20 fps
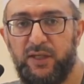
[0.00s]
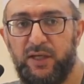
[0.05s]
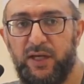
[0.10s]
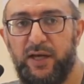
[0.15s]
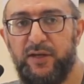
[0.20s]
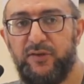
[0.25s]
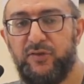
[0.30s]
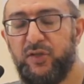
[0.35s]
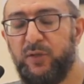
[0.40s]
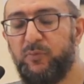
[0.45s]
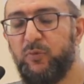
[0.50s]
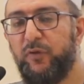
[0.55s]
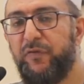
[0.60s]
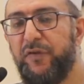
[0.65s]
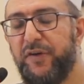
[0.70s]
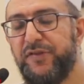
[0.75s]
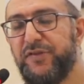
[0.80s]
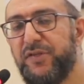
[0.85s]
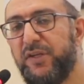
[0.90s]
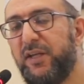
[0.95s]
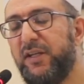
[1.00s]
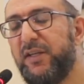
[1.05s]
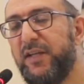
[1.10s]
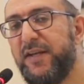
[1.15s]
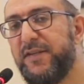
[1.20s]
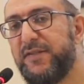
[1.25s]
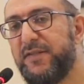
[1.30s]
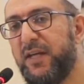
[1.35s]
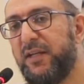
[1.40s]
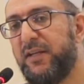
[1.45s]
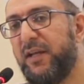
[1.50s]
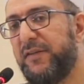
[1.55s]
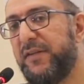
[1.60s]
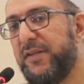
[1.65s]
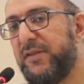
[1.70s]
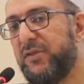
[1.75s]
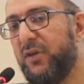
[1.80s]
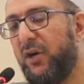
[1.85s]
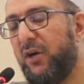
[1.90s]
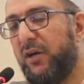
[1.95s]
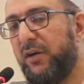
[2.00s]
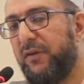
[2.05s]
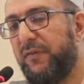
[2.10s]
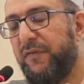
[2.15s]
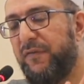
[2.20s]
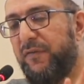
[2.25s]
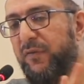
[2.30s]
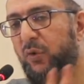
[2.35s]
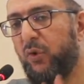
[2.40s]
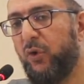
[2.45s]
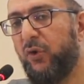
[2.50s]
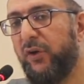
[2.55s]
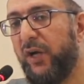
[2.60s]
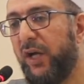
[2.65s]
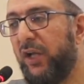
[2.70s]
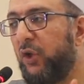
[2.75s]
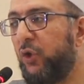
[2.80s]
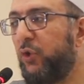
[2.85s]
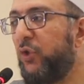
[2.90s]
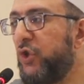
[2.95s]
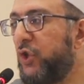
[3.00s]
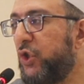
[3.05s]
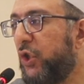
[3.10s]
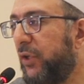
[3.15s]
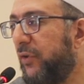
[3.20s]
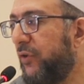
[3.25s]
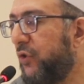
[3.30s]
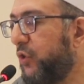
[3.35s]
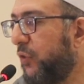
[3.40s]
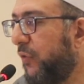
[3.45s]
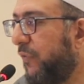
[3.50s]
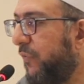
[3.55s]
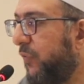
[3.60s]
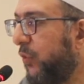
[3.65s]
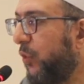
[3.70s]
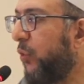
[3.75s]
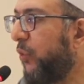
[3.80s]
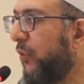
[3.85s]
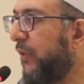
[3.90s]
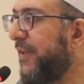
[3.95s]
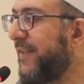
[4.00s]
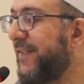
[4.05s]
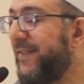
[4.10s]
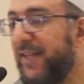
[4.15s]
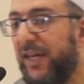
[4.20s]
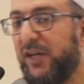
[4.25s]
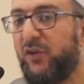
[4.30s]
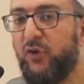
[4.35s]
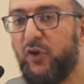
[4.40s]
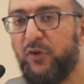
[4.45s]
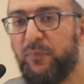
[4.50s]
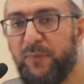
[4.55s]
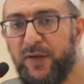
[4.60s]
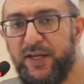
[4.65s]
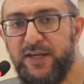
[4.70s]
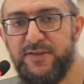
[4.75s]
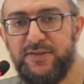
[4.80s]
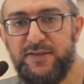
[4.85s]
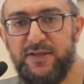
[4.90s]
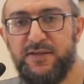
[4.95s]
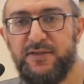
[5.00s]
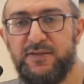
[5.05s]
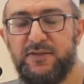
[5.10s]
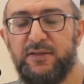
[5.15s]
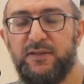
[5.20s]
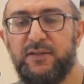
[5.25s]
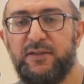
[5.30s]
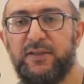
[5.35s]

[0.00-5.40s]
And some of us, they say that these are 4 allusions to 4 sacred places.